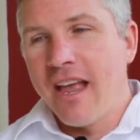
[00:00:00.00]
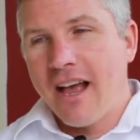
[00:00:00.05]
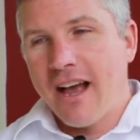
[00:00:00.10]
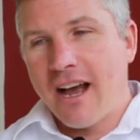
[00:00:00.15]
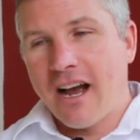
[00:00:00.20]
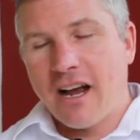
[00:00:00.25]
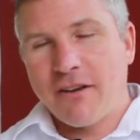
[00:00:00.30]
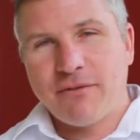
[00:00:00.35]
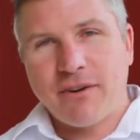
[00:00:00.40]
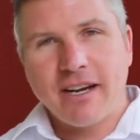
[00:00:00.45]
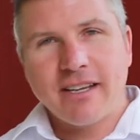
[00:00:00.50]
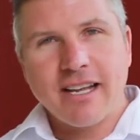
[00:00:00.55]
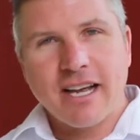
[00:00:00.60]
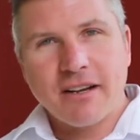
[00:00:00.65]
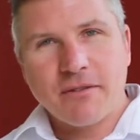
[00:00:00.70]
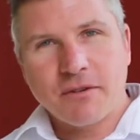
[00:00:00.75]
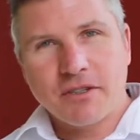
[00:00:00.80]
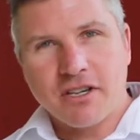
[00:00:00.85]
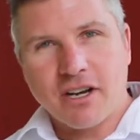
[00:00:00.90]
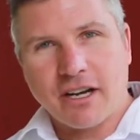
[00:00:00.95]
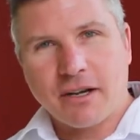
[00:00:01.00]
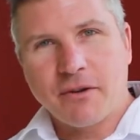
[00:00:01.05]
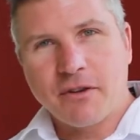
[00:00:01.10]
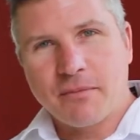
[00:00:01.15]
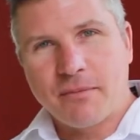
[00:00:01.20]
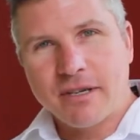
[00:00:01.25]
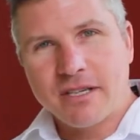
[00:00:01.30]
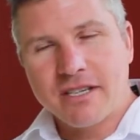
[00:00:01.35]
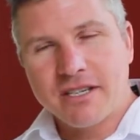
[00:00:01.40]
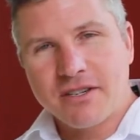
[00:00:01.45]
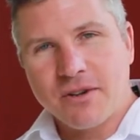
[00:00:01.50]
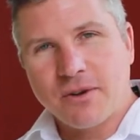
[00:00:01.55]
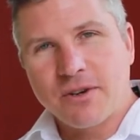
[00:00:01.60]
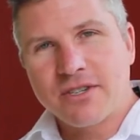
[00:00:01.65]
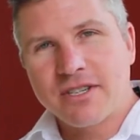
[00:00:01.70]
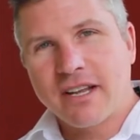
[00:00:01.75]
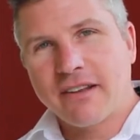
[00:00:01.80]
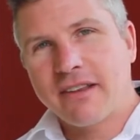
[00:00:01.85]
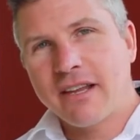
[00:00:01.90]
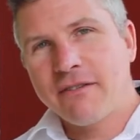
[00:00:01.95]
Uh, I find that when talking with business
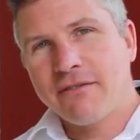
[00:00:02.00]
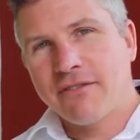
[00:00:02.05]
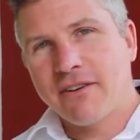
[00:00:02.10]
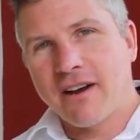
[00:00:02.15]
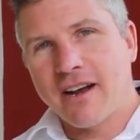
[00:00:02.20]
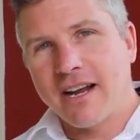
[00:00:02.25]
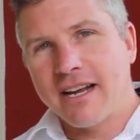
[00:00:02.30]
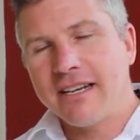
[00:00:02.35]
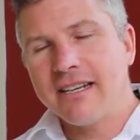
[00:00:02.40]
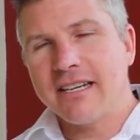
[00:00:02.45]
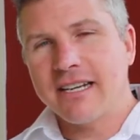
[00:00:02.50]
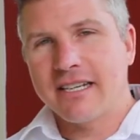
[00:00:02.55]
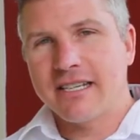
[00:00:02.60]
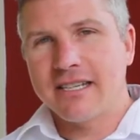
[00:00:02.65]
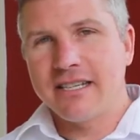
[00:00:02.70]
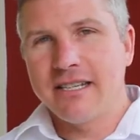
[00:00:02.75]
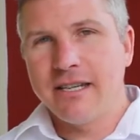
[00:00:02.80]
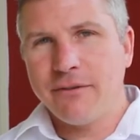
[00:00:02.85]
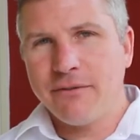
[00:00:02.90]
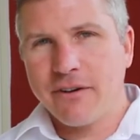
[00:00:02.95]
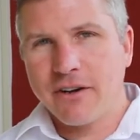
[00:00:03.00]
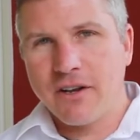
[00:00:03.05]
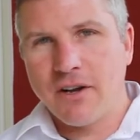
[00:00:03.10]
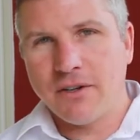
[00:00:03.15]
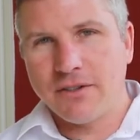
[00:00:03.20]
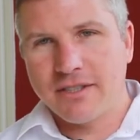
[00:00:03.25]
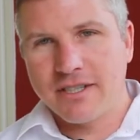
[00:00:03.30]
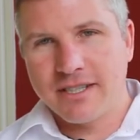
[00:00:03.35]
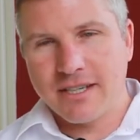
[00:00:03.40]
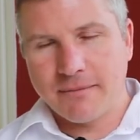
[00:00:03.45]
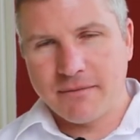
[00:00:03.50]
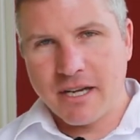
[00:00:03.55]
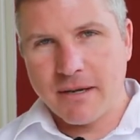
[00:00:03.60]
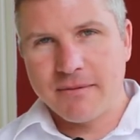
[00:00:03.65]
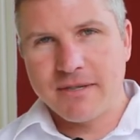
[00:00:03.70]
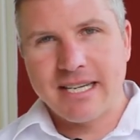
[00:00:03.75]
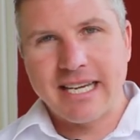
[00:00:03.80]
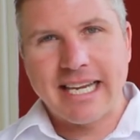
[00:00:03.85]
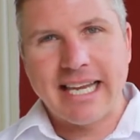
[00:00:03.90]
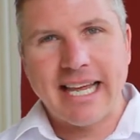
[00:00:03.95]
owners that they find it's difficult
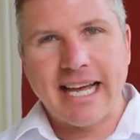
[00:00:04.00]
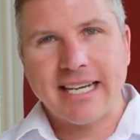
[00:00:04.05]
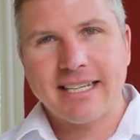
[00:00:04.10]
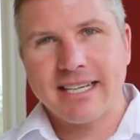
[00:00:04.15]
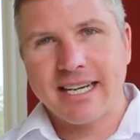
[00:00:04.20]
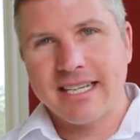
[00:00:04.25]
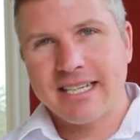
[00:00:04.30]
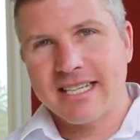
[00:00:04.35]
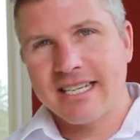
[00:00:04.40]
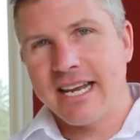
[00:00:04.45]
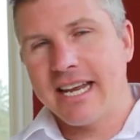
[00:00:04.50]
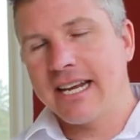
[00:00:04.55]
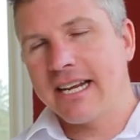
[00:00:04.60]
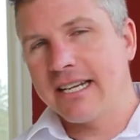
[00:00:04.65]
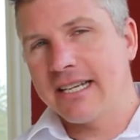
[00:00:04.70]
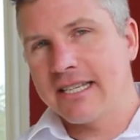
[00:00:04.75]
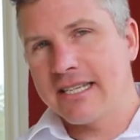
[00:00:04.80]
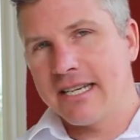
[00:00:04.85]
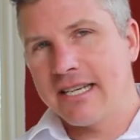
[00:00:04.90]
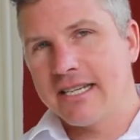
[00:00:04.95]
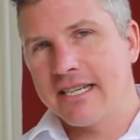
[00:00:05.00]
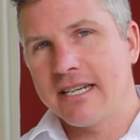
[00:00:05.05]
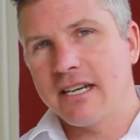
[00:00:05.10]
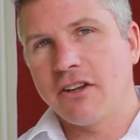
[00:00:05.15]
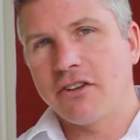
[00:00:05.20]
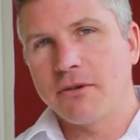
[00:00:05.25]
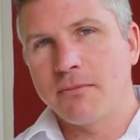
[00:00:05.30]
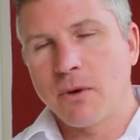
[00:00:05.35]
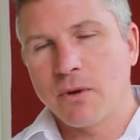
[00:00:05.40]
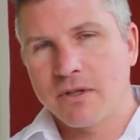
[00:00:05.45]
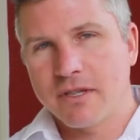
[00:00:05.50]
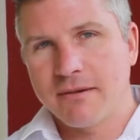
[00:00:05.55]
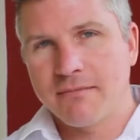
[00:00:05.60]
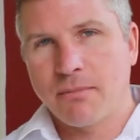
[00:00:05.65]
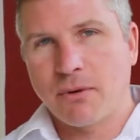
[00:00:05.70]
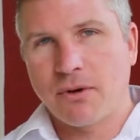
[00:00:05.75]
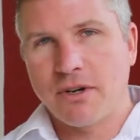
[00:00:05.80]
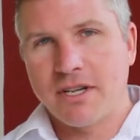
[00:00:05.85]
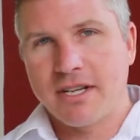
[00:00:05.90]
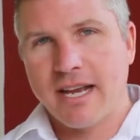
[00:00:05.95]
sometimes to get and stay consistent on their most
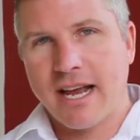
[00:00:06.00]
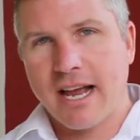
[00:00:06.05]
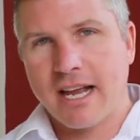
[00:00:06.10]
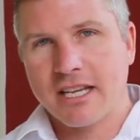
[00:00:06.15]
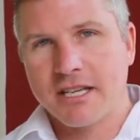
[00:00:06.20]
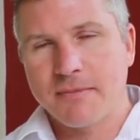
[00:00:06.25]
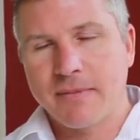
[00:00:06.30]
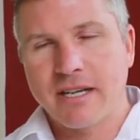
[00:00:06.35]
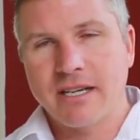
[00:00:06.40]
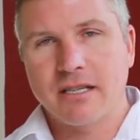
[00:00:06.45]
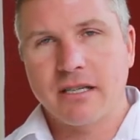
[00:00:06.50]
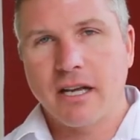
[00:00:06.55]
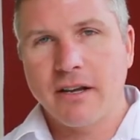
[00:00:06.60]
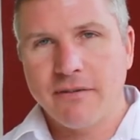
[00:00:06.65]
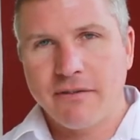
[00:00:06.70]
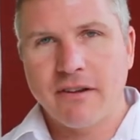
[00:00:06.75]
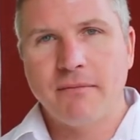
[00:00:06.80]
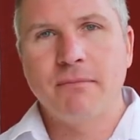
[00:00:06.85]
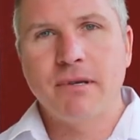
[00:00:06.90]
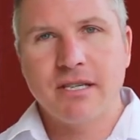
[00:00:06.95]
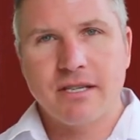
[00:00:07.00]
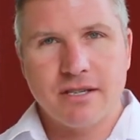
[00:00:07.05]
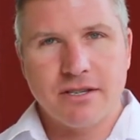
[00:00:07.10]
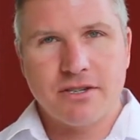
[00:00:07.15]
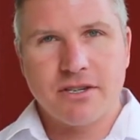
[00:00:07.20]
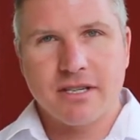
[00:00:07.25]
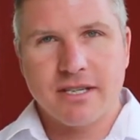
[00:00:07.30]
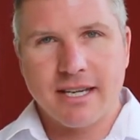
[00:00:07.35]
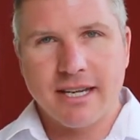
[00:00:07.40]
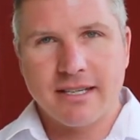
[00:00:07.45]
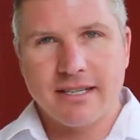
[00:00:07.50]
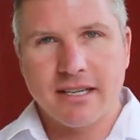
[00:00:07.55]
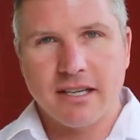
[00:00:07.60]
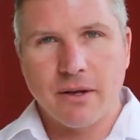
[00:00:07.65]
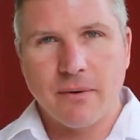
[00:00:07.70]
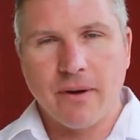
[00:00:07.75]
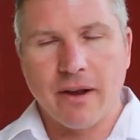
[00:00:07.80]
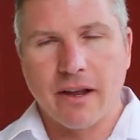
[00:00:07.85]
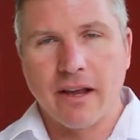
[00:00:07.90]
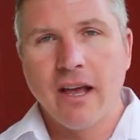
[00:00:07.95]
important tasks because life and business just gets in
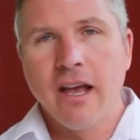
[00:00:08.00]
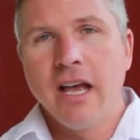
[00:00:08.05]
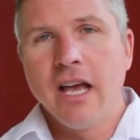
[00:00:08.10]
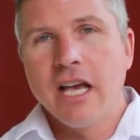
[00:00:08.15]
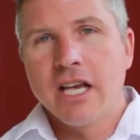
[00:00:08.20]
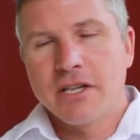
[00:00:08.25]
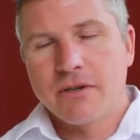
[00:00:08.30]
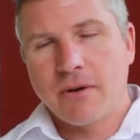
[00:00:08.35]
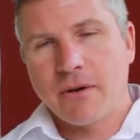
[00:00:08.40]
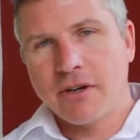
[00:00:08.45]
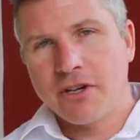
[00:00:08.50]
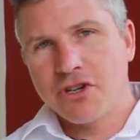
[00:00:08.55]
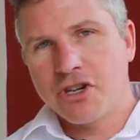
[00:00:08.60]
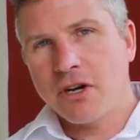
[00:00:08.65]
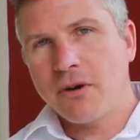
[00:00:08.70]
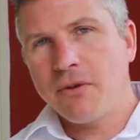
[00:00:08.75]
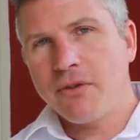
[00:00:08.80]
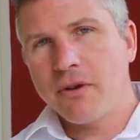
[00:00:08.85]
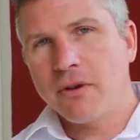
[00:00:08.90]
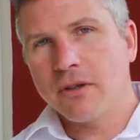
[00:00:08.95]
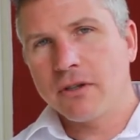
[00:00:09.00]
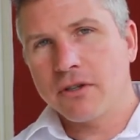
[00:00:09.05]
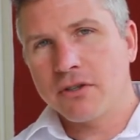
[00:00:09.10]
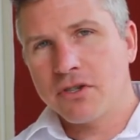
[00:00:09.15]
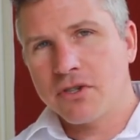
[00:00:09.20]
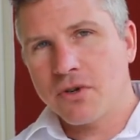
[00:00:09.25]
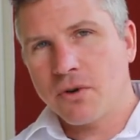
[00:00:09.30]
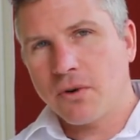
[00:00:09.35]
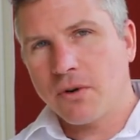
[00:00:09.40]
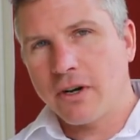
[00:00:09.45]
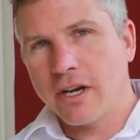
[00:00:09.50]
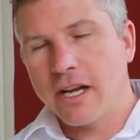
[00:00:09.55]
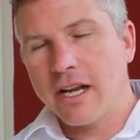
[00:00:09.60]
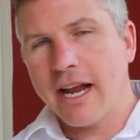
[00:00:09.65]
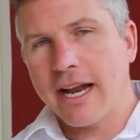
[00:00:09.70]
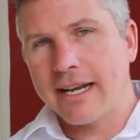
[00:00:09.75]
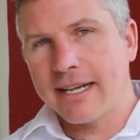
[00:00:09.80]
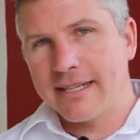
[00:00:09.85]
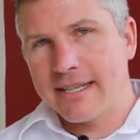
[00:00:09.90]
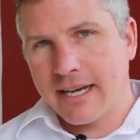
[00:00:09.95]
the way. So I want to share with you a little story
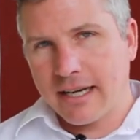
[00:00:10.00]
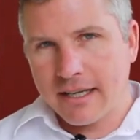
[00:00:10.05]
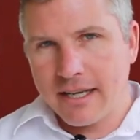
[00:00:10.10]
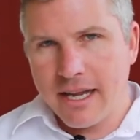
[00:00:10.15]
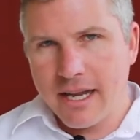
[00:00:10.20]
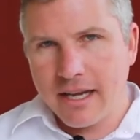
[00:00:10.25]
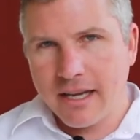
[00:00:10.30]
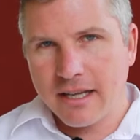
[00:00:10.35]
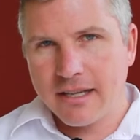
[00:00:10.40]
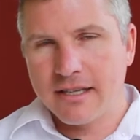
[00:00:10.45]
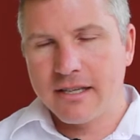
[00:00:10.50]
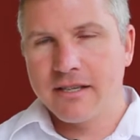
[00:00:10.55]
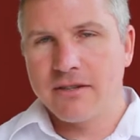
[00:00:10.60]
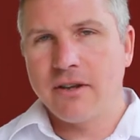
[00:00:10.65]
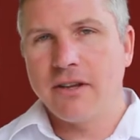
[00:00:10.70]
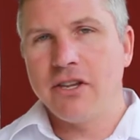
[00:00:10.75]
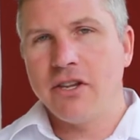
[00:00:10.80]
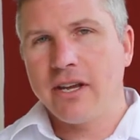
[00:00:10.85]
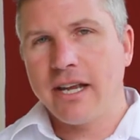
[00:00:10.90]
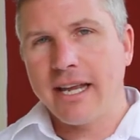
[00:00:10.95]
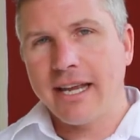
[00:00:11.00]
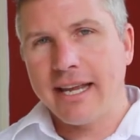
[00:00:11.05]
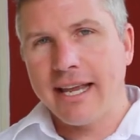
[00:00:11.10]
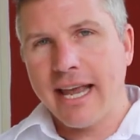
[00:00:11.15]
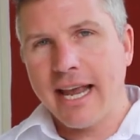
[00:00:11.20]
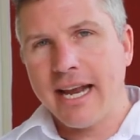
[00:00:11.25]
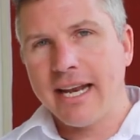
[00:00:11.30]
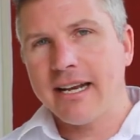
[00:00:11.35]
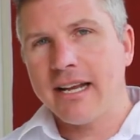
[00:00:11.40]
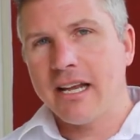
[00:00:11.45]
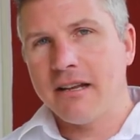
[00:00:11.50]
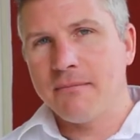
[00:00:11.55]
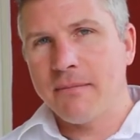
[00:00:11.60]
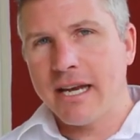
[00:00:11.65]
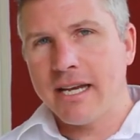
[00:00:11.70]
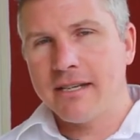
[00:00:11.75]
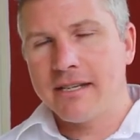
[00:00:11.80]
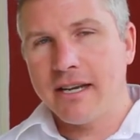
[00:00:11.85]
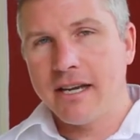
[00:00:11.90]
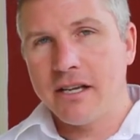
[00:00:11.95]
and a technique so that you can gain and
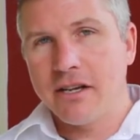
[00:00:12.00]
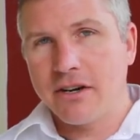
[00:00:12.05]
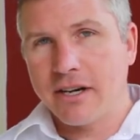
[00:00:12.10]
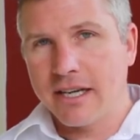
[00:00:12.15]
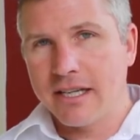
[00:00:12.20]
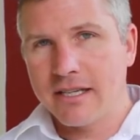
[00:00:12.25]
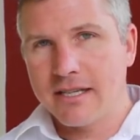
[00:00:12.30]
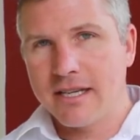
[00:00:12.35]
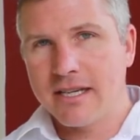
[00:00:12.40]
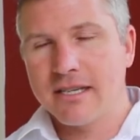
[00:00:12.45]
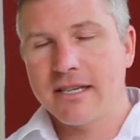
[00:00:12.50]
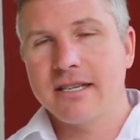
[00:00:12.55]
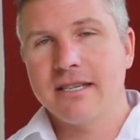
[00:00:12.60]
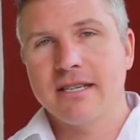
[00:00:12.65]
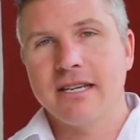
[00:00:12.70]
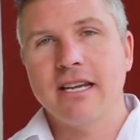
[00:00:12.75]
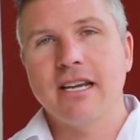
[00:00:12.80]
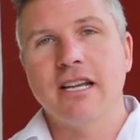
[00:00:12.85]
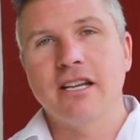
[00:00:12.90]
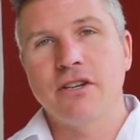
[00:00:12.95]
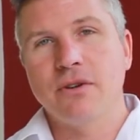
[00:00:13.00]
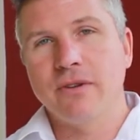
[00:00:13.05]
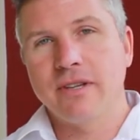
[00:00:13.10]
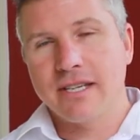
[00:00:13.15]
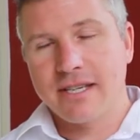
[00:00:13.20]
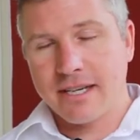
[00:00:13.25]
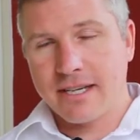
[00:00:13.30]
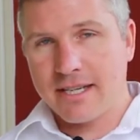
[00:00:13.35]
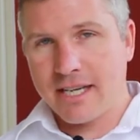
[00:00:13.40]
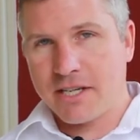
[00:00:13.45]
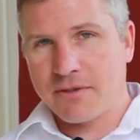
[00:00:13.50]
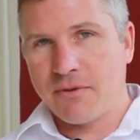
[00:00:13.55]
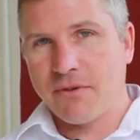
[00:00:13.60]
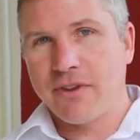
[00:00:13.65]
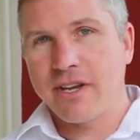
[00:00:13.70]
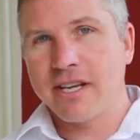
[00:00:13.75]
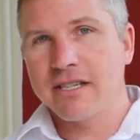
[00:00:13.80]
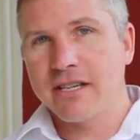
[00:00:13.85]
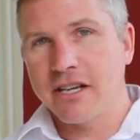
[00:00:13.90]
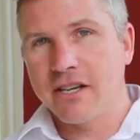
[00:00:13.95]
maintain your consistency in doing the successful
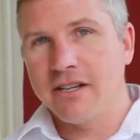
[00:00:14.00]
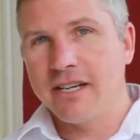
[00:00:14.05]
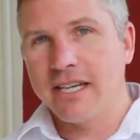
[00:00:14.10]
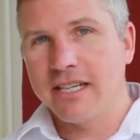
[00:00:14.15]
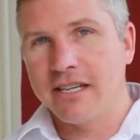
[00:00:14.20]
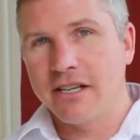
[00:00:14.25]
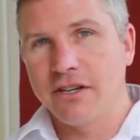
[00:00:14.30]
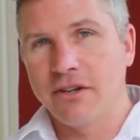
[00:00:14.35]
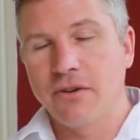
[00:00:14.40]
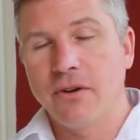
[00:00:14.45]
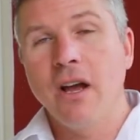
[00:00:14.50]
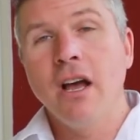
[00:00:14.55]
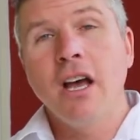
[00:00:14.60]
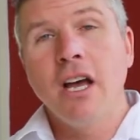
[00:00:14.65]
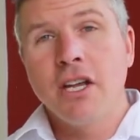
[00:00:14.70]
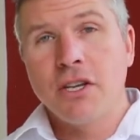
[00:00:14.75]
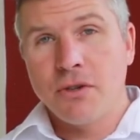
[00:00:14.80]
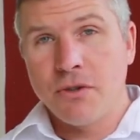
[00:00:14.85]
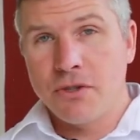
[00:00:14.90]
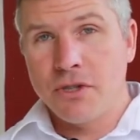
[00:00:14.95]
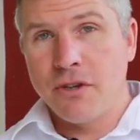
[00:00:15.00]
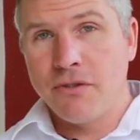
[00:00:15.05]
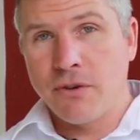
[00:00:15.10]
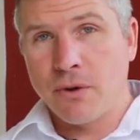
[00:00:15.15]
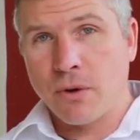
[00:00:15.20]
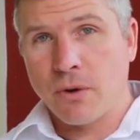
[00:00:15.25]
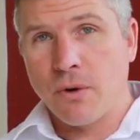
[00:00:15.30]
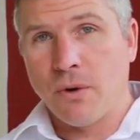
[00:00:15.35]
things that you need to do to achieve your